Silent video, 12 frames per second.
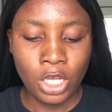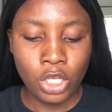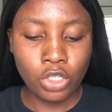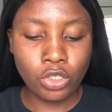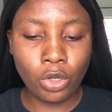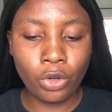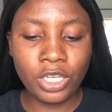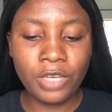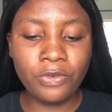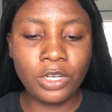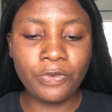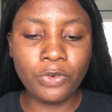So
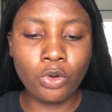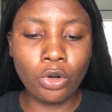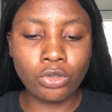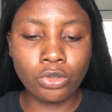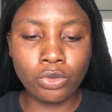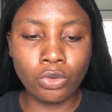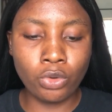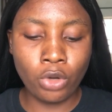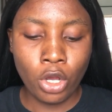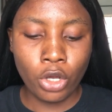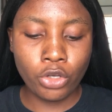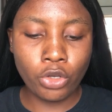even if you go to
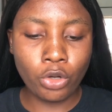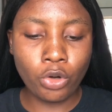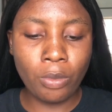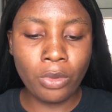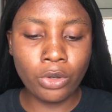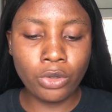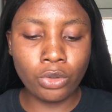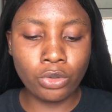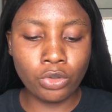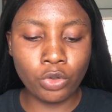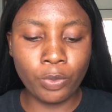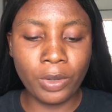your normal
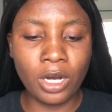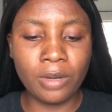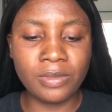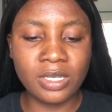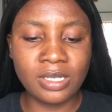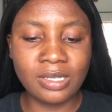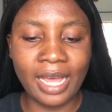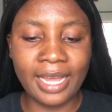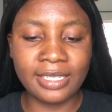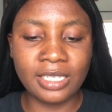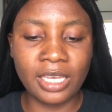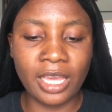YouTube
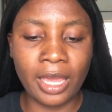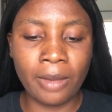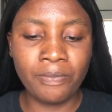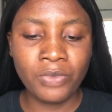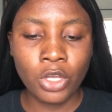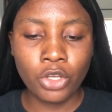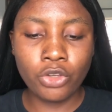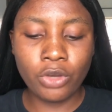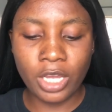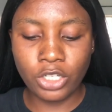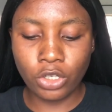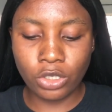site here, you
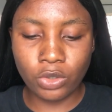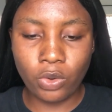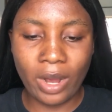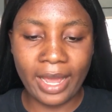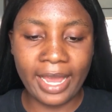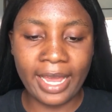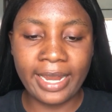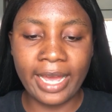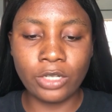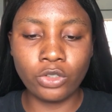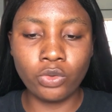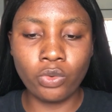can just go ahead
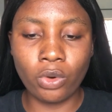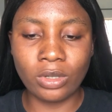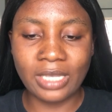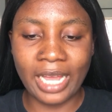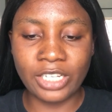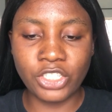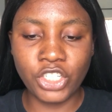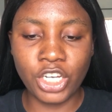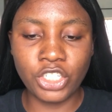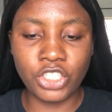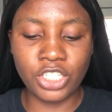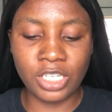and do what? And
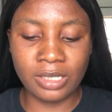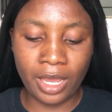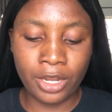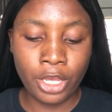change this.